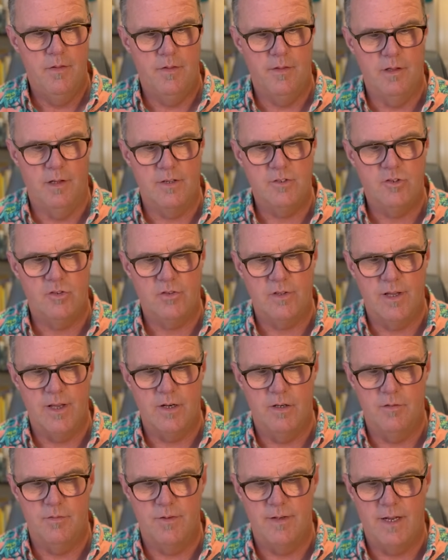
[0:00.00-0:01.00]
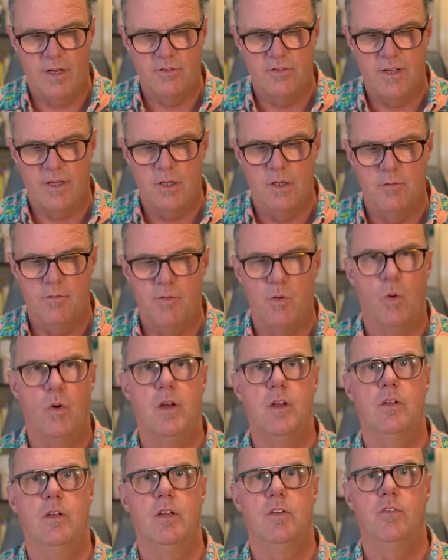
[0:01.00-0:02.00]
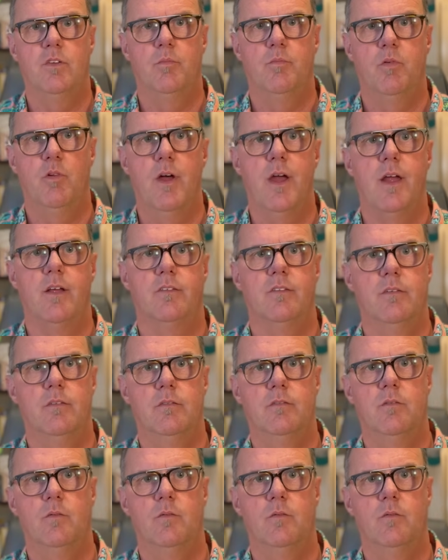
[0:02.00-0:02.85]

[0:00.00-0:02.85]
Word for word: The legislative and executive authority is in place.